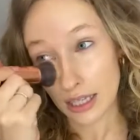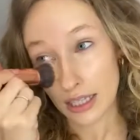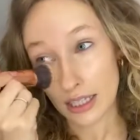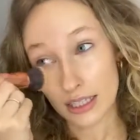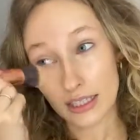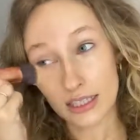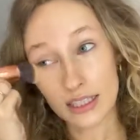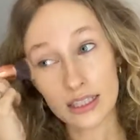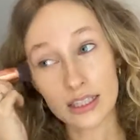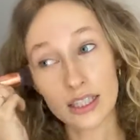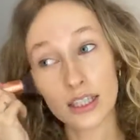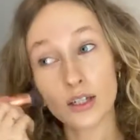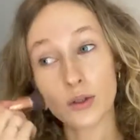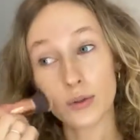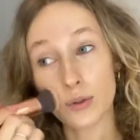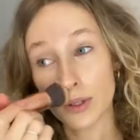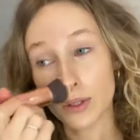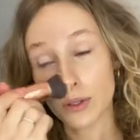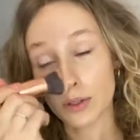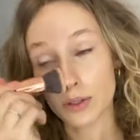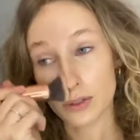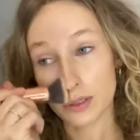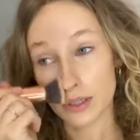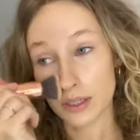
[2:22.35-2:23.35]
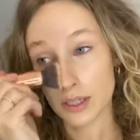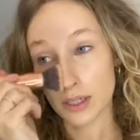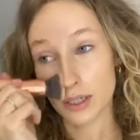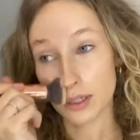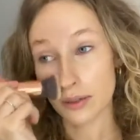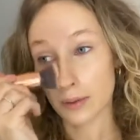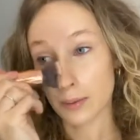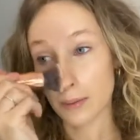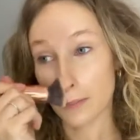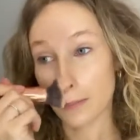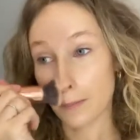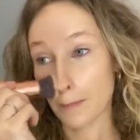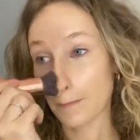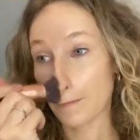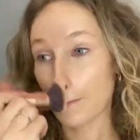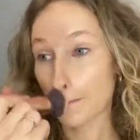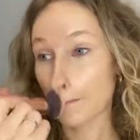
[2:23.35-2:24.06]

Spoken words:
in sync with your skin.